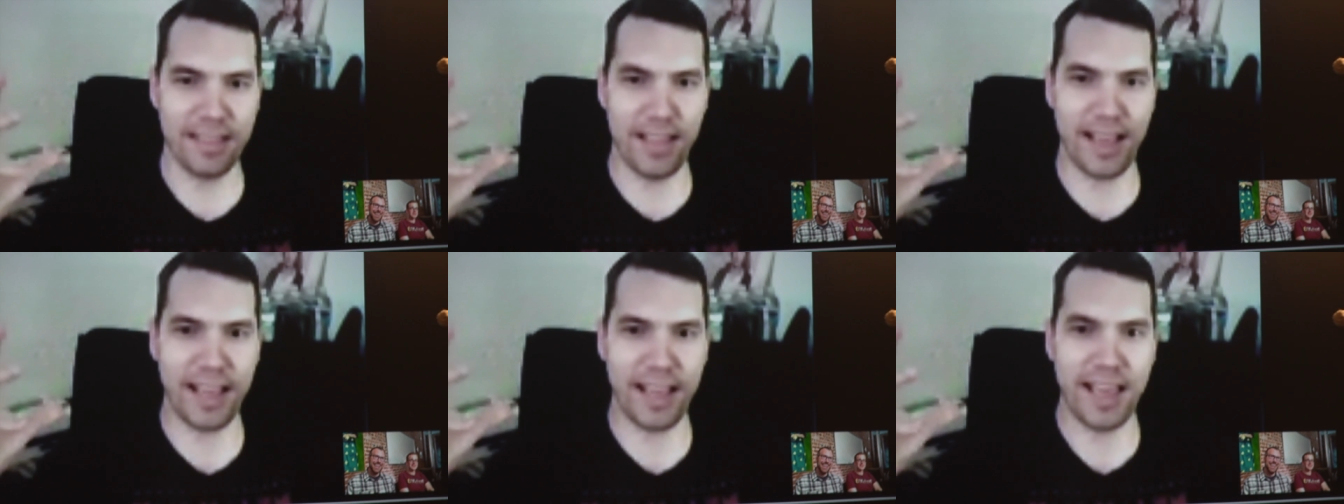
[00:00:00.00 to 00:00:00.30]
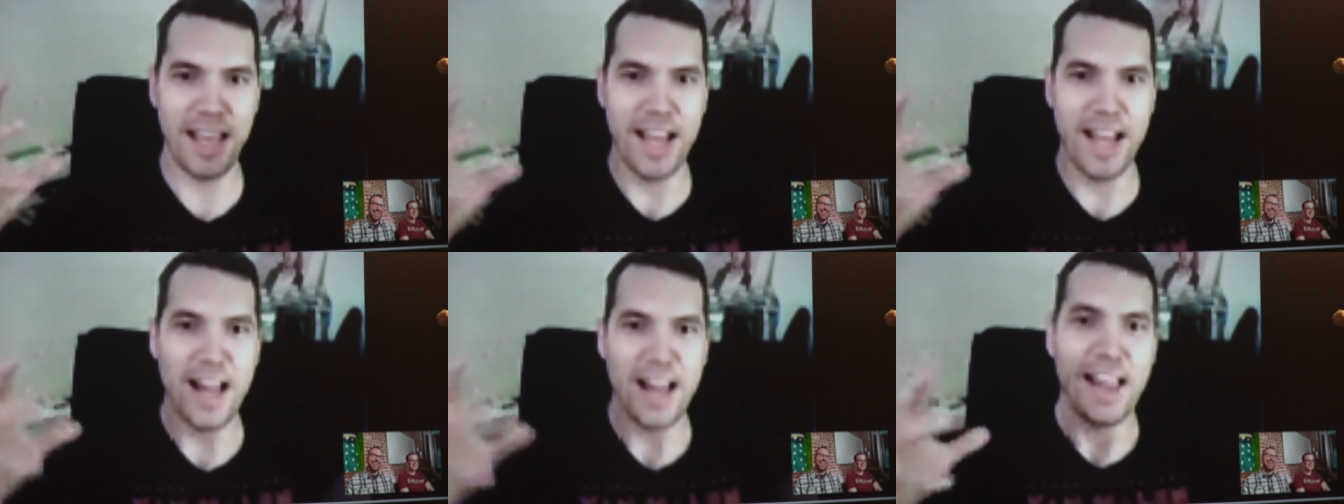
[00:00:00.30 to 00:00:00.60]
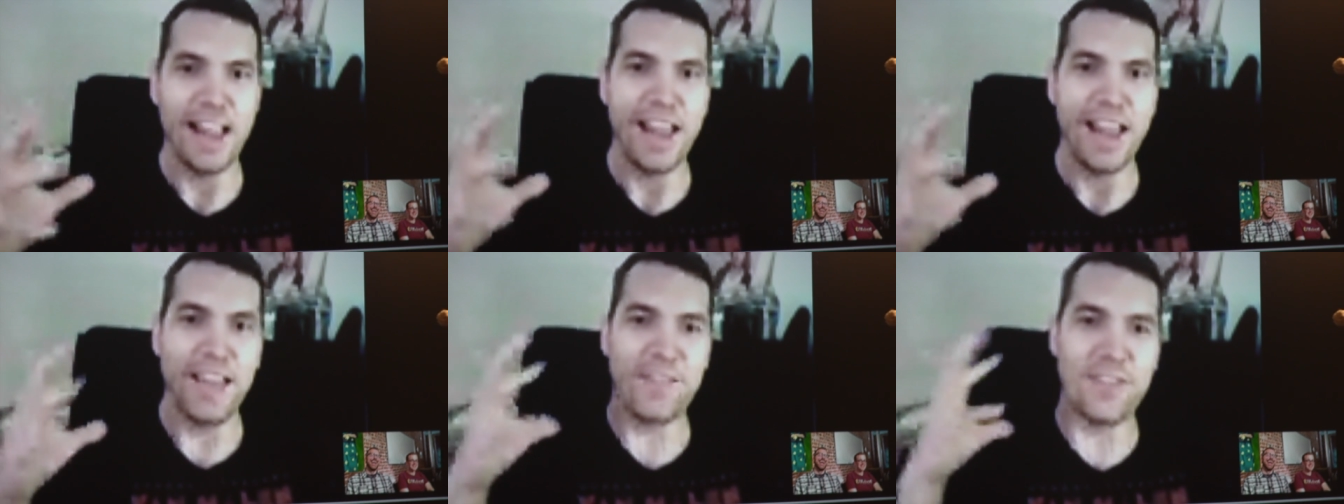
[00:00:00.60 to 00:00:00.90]
Like,
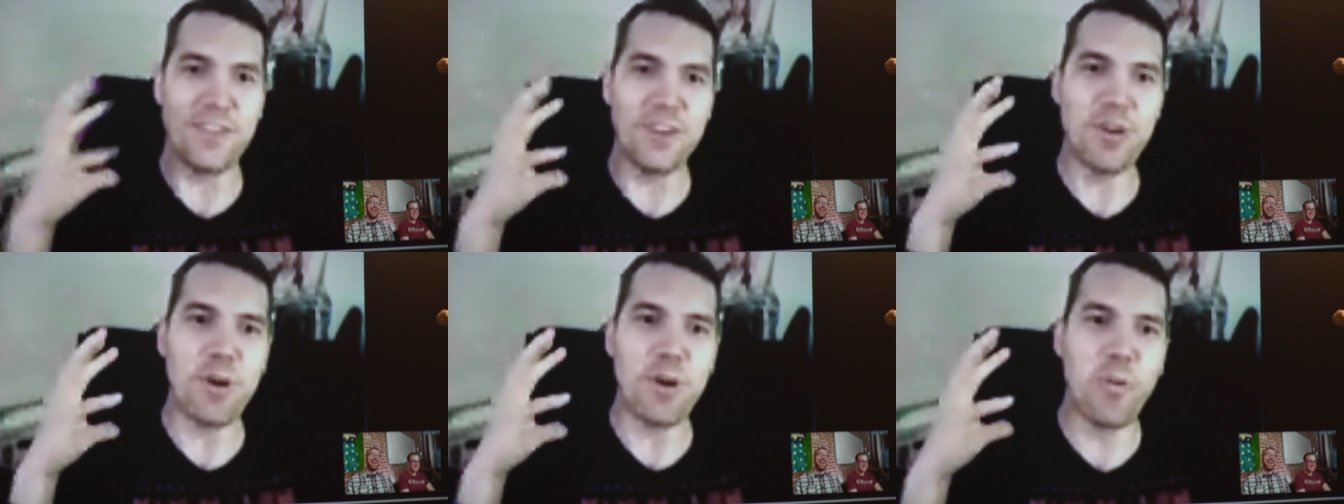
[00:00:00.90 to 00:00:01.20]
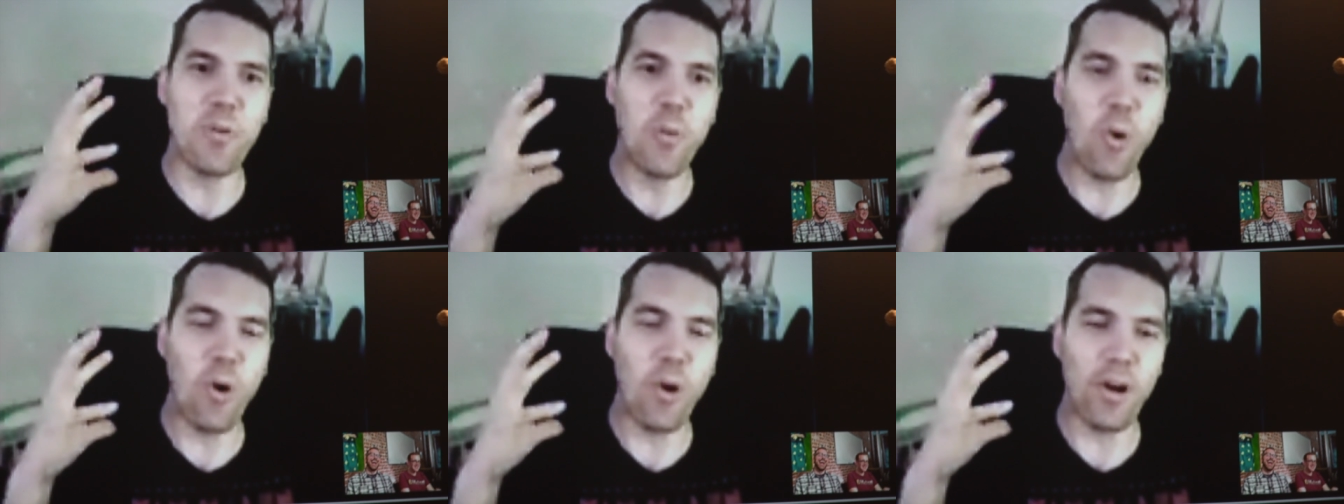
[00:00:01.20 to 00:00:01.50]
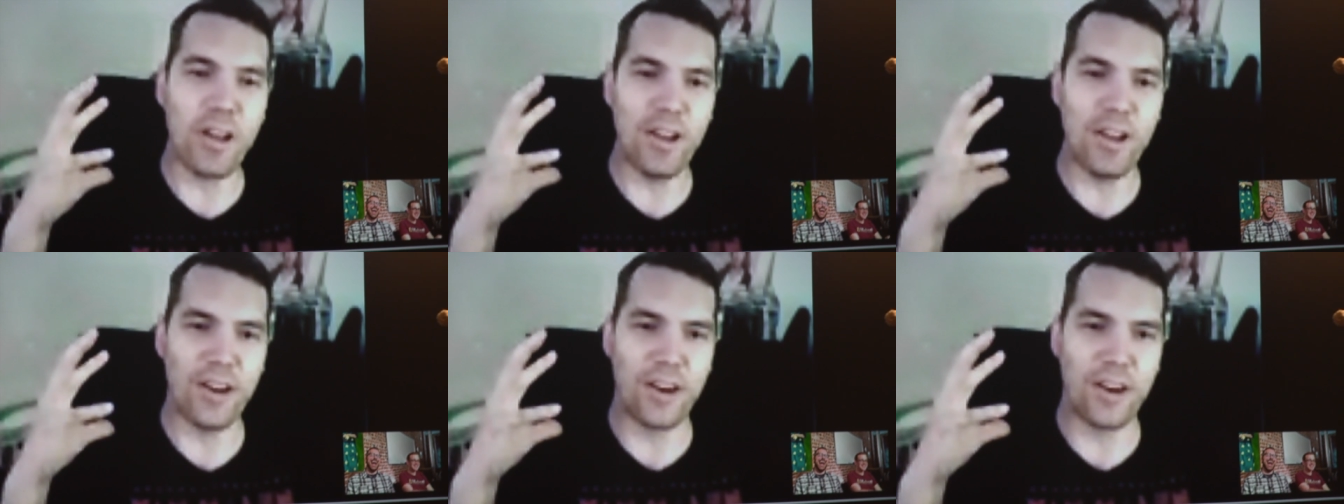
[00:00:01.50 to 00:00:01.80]
if you're a
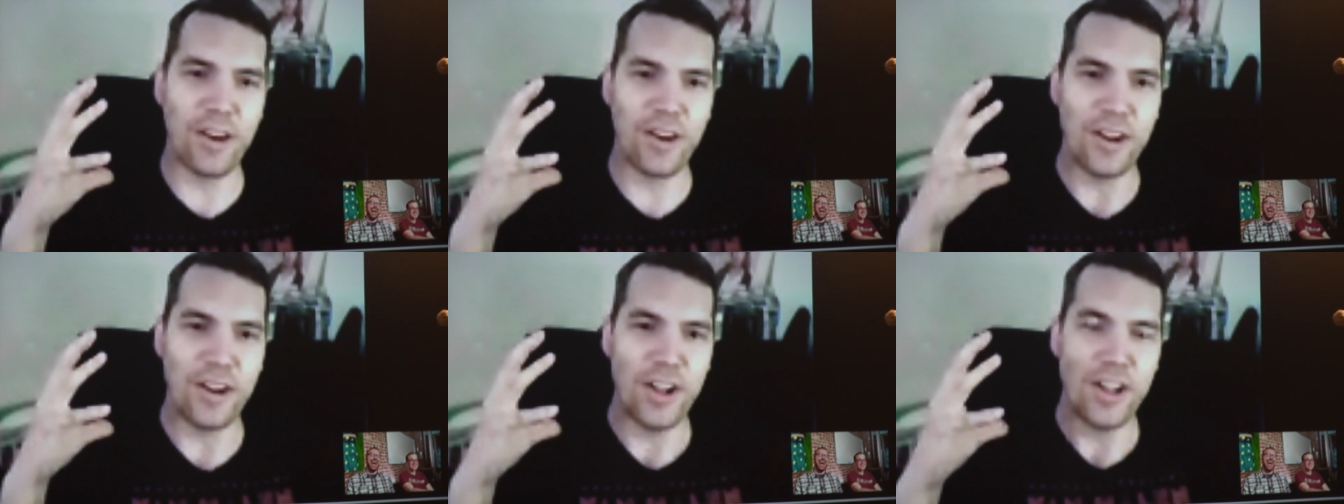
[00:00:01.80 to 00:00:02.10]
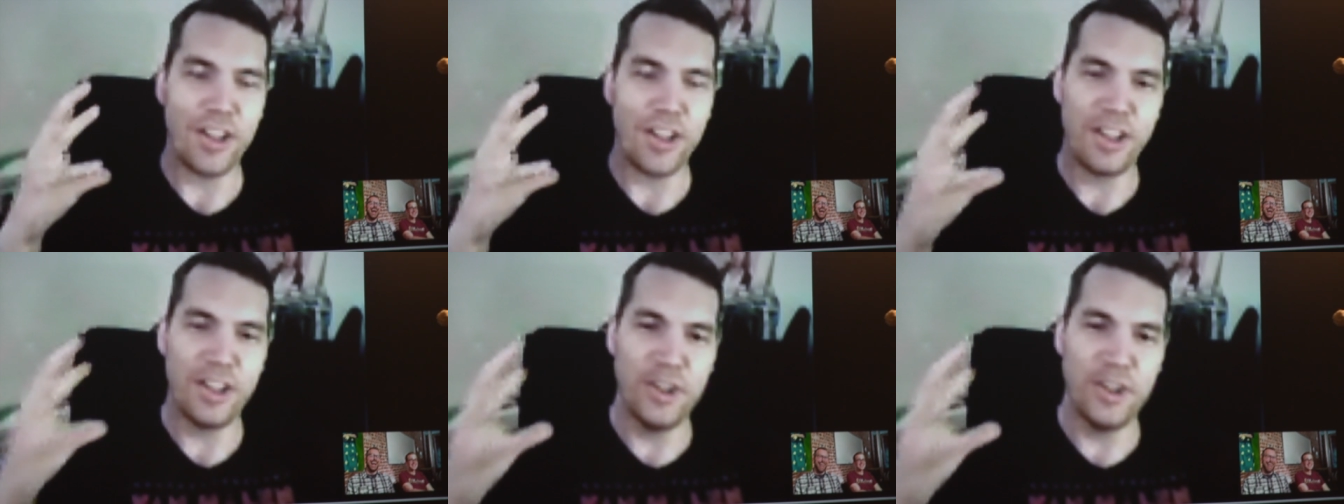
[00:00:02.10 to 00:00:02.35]
warrior,